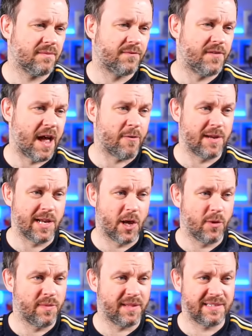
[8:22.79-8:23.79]
Very
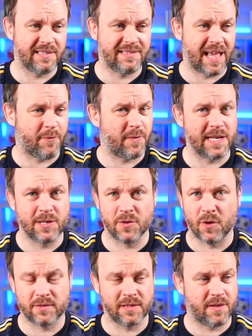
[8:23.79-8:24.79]
low. This is definitely
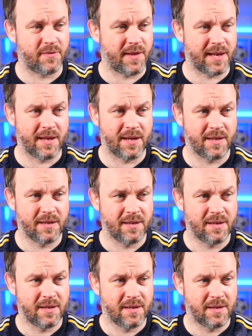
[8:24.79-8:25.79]
not a defender.
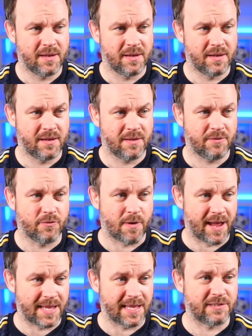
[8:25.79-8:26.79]

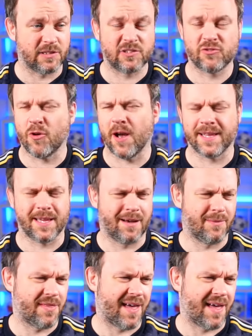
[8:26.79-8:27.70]
Great. It's a striker with